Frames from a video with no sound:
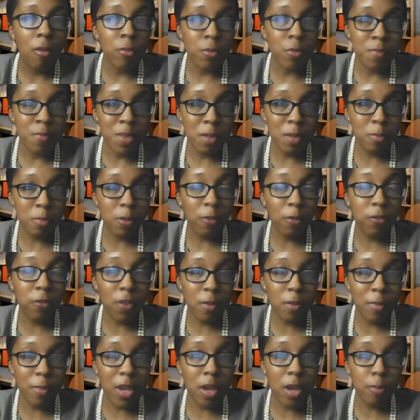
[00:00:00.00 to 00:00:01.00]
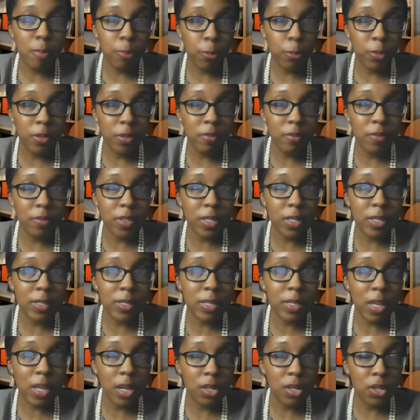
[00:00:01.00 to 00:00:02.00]
Remember from our
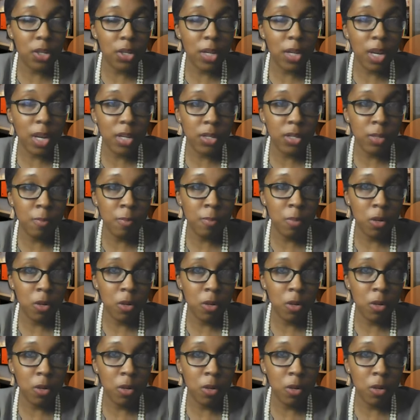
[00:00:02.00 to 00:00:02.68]
previous education